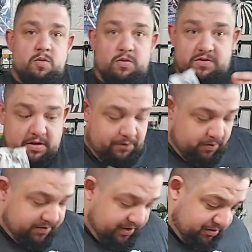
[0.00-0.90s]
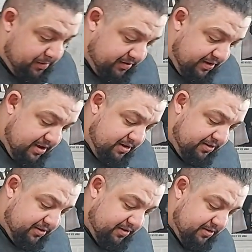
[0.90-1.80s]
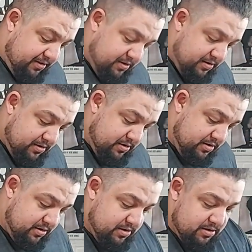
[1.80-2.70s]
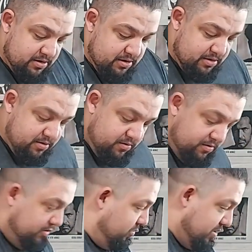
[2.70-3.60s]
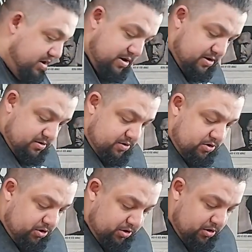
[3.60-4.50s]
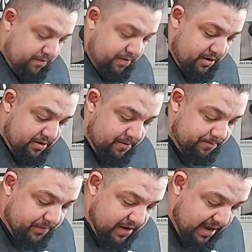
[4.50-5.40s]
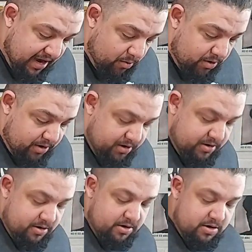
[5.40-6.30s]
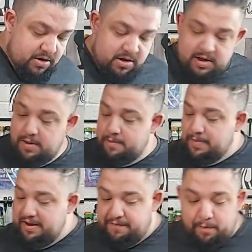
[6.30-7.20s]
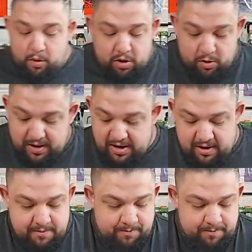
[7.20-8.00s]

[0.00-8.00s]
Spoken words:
we just need a few sesame seeds to toss over our beef bulgogi.